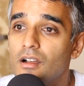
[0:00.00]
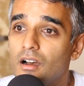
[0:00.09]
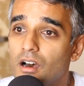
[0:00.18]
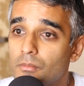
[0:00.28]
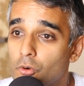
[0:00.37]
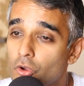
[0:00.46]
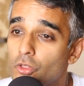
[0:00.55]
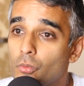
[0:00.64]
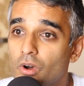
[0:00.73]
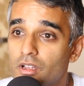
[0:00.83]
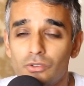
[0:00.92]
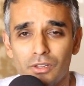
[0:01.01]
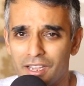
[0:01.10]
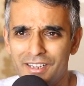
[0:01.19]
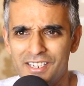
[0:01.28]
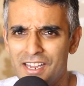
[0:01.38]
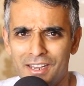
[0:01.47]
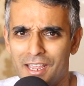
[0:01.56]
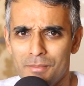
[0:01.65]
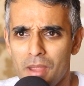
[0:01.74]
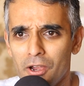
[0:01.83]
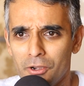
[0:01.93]
or the ones who are like, I just need to get
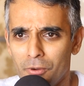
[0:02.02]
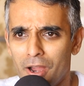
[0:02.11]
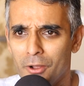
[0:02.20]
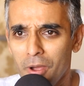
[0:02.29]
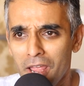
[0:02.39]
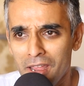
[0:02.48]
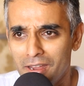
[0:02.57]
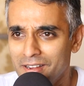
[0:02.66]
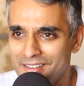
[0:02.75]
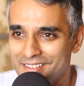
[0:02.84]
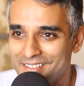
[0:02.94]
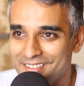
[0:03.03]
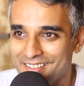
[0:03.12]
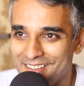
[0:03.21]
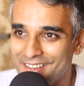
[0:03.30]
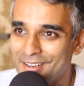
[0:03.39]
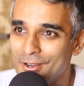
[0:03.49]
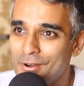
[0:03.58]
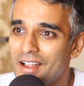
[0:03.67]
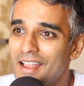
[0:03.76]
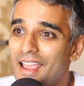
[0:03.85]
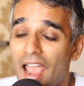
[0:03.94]
married right away, you know?
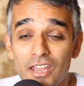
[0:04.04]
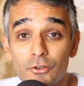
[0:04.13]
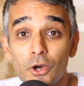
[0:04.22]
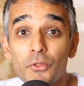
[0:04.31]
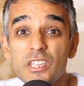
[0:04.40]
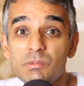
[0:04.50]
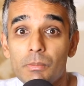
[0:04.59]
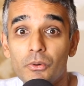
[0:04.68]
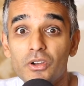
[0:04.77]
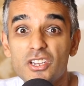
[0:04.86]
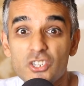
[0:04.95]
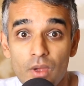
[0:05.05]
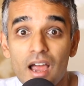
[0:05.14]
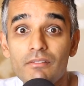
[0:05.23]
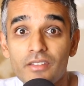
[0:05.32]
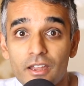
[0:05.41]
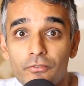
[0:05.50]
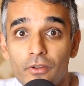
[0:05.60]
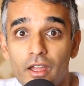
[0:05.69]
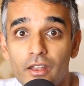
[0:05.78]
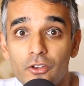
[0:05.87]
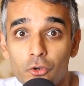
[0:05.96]
And you know these people because you have that
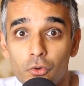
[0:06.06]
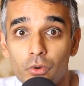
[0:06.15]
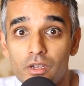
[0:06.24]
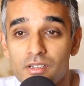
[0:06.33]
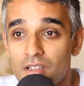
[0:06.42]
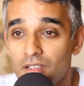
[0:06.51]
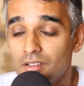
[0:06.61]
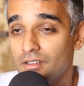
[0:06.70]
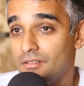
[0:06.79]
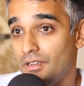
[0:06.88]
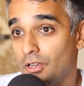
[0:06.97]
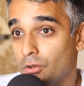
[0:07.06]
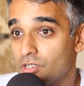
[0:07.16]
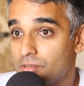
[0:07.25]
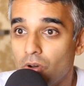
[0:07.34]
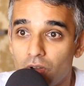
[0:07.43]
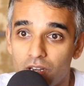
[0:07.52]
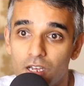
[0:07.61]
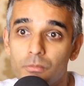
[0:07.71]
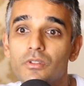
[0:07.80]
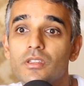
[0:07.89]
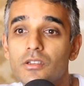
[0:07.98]
friend who was... you know, smoking
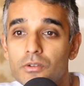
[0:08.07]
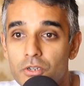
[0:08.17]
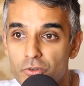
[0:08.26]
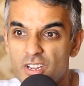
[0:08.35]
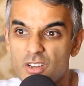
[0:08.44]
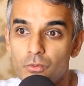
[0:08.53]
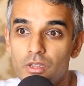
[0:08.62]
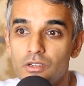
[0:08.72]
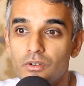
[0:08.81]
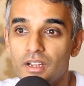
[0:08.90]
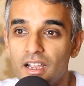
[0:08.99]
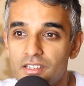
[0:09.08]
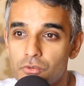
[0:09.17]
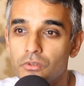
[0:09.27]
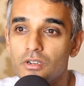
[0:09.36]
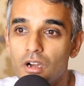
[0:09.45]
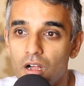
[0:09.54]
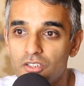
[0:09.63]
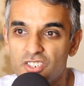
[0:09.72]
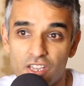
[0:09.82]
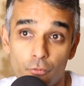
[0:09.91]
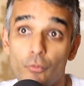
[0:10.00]
up with you and drinking with you in high school and college.
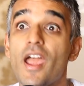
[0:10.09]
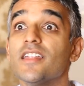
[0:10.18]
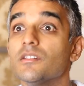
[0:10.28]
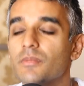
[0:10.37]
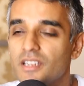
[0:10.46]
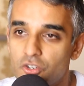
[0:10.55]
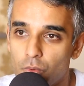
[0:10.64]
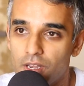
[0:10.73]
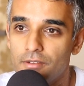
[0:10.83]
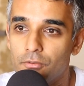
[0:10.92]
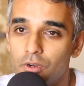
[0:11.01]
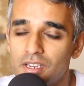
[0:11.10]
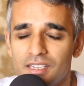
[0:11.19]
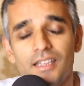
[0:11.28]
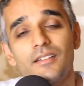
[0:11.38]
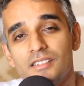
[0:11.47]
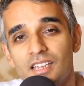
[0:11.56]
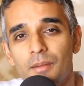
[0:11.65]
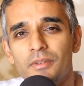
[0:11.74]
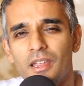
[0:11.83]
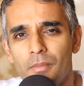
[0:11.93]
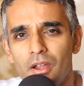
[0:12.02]
And then randomly at 24, he's like, it's time to
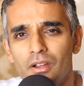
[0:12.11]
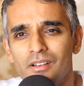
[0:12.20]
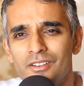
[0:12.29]
get married.